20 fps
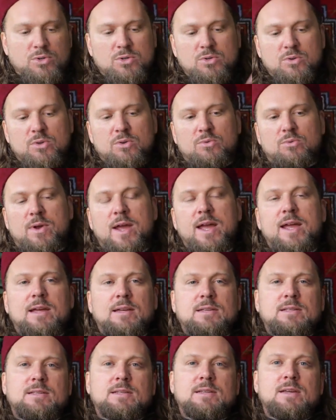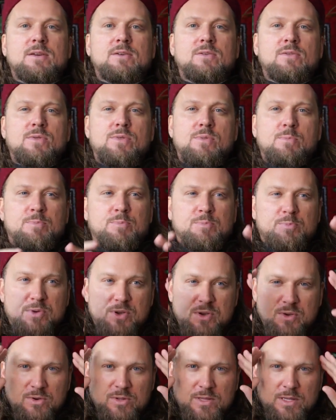through the ranks
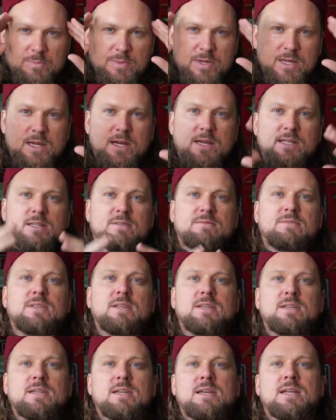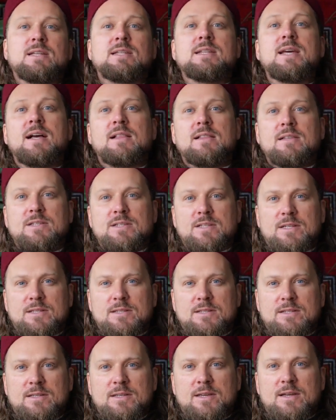purely because of the intelligence
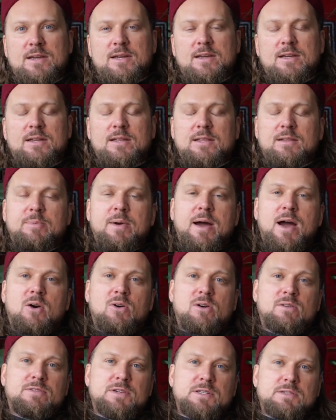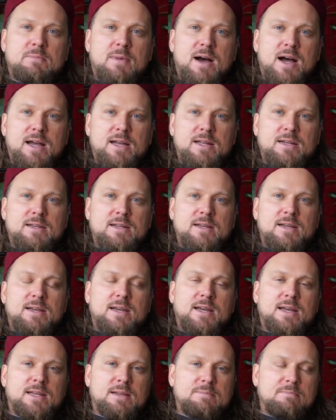and the power of his mind.
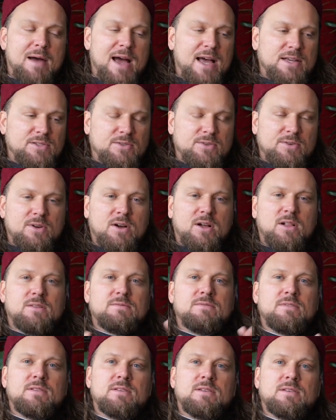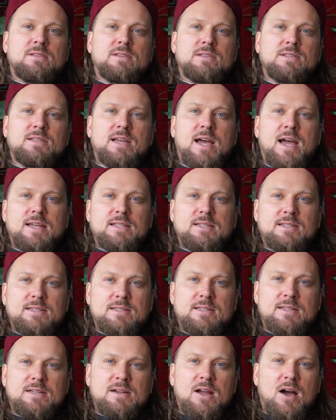And he mastered all of the sciences
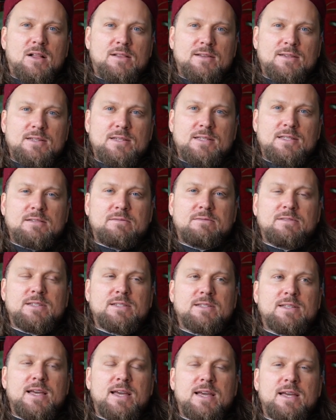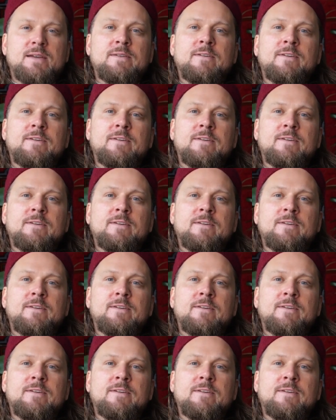and knowledges of his day.